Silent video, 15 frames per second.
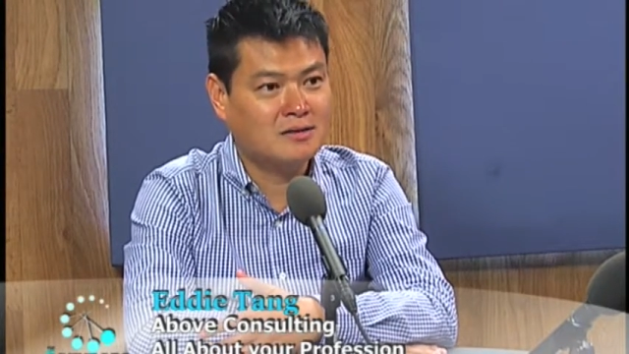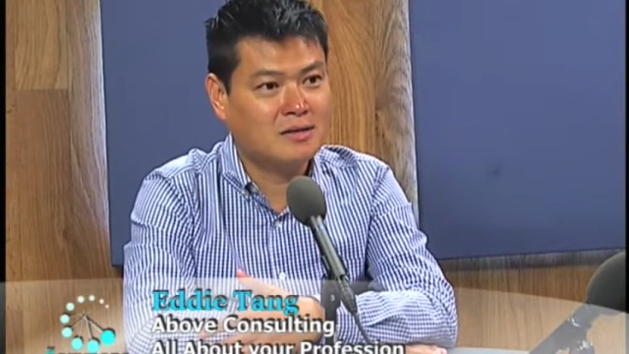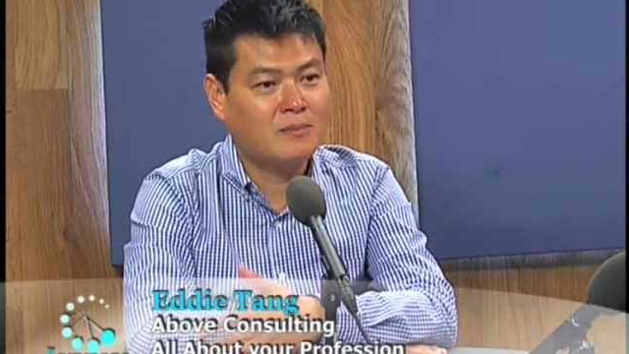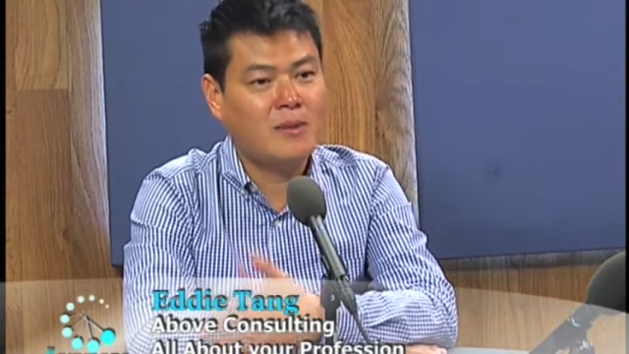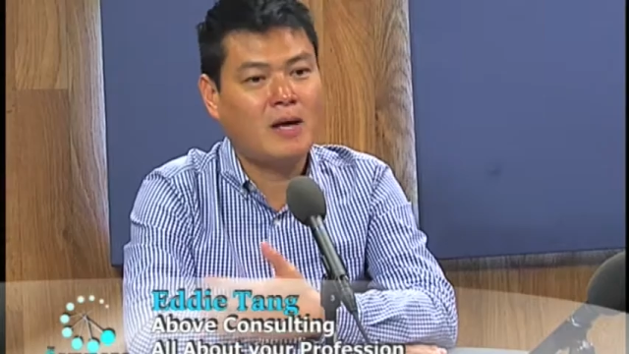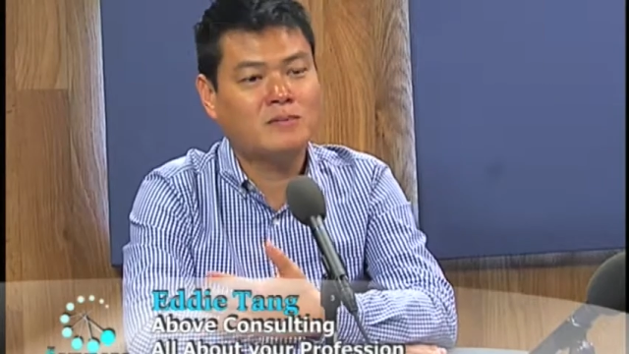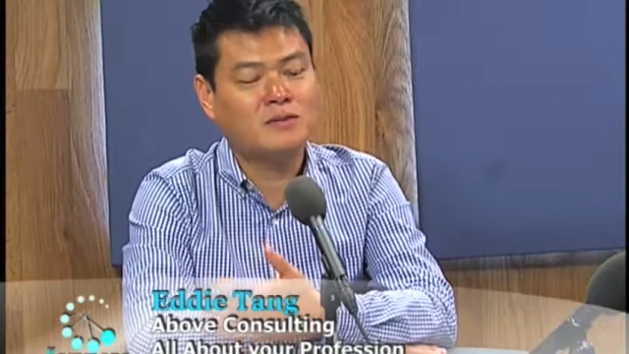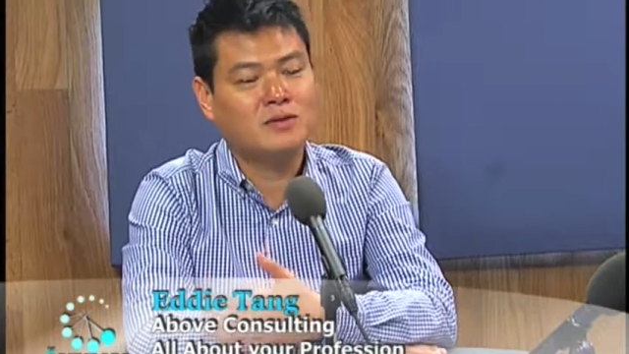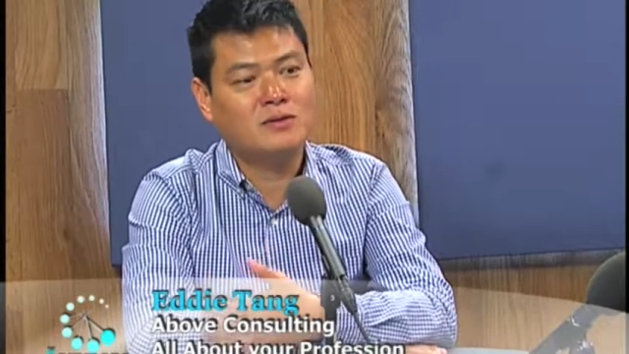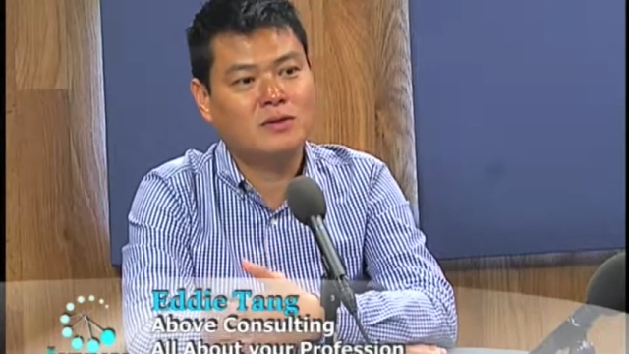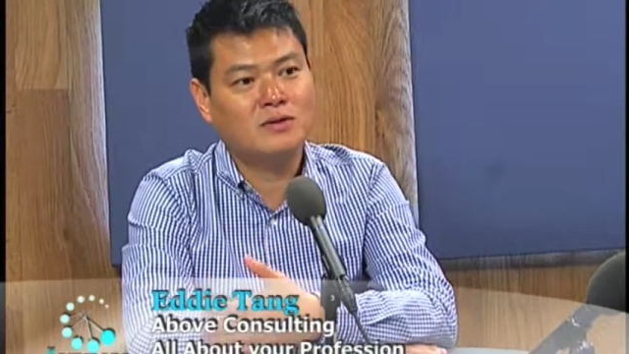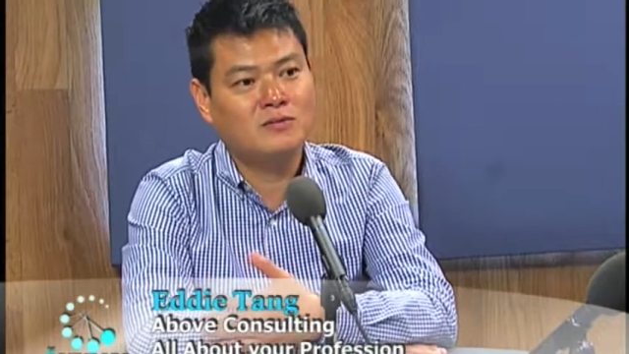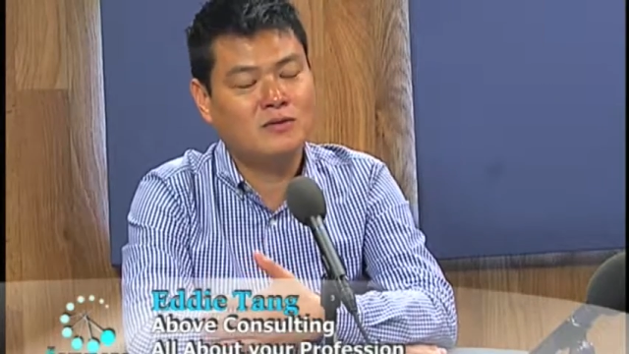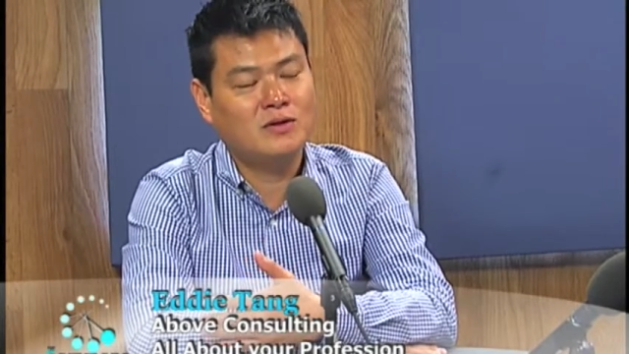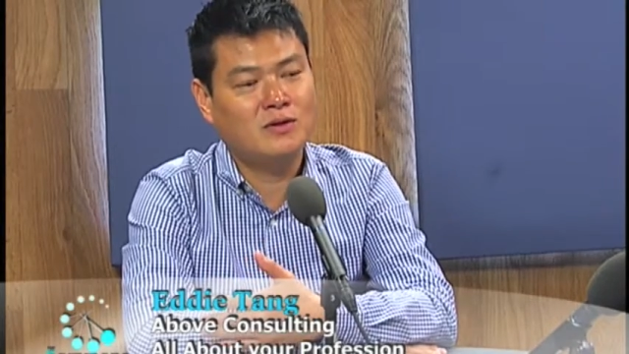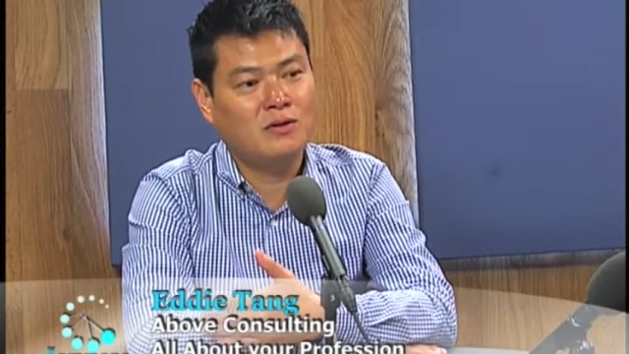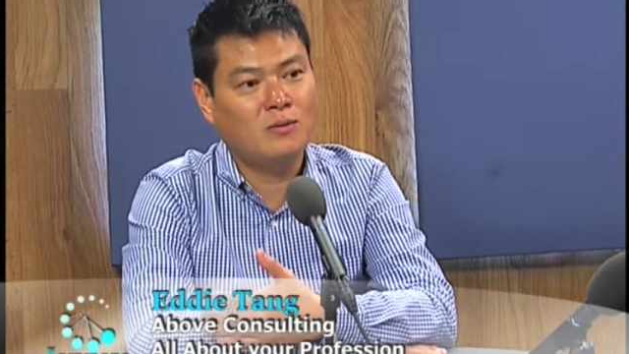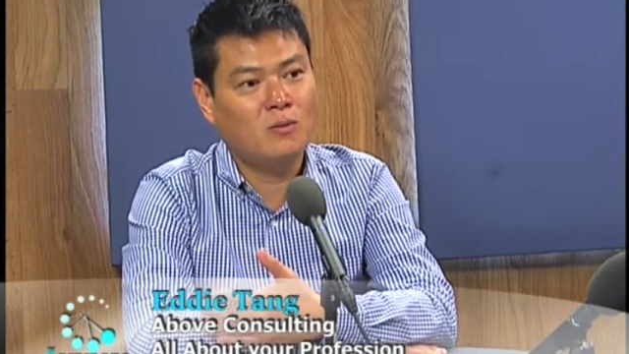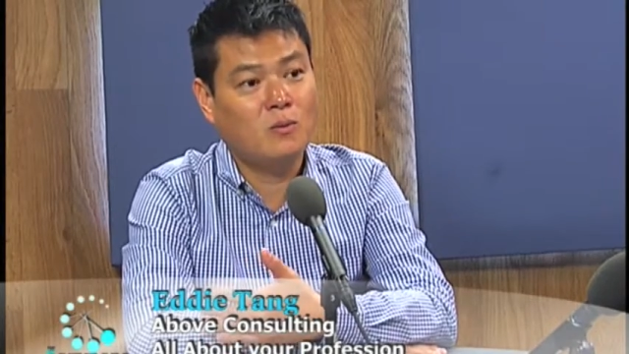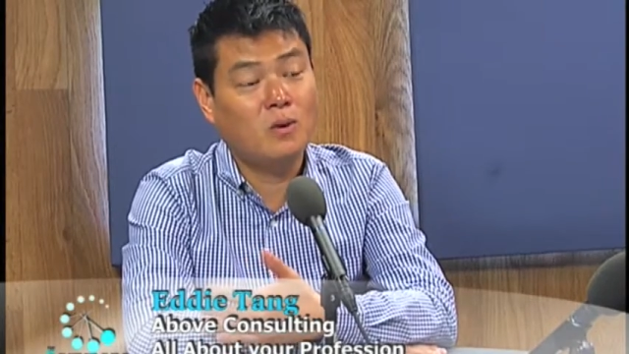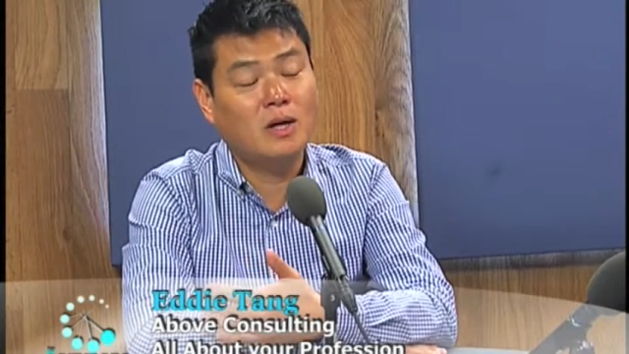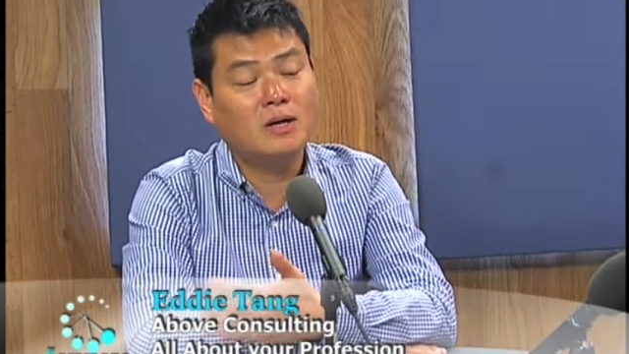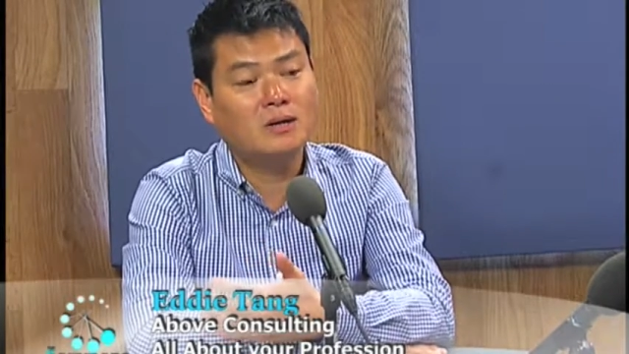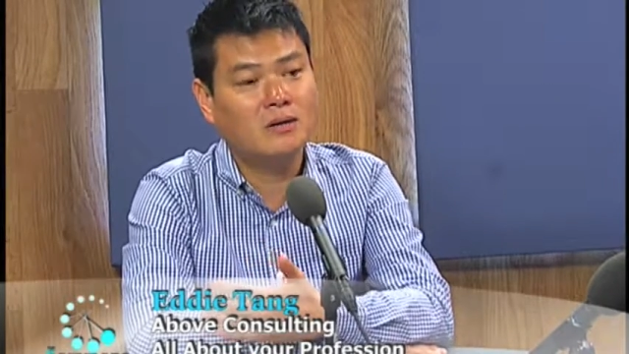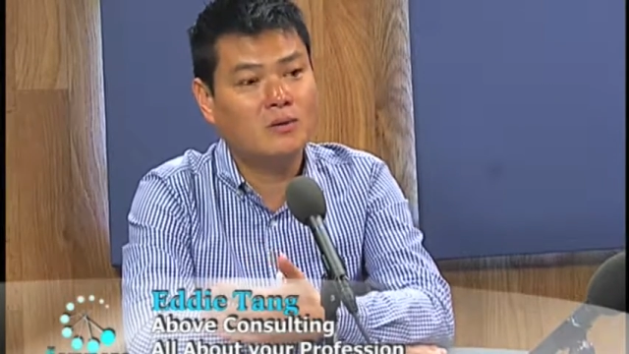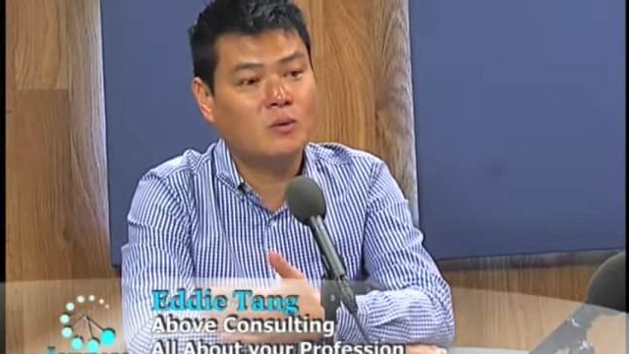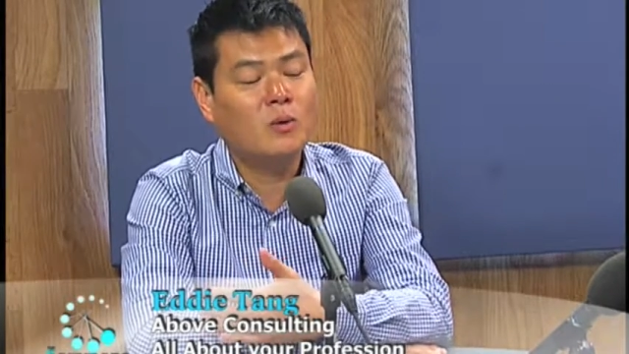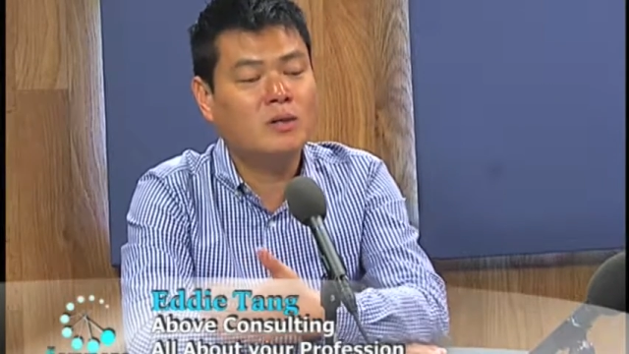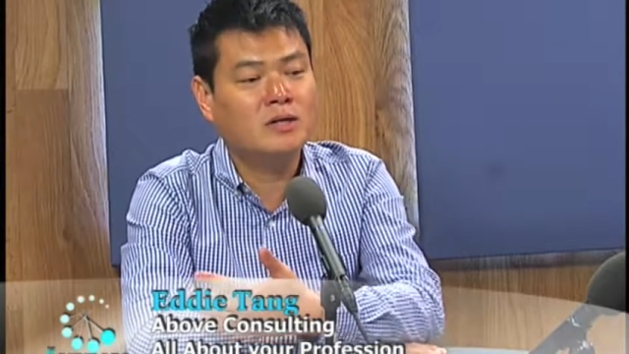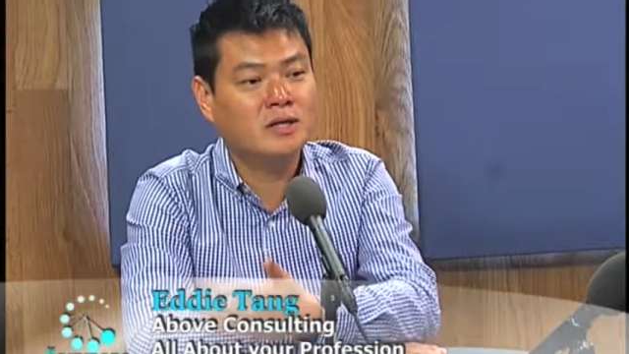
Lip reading: Sometimes they don't even know what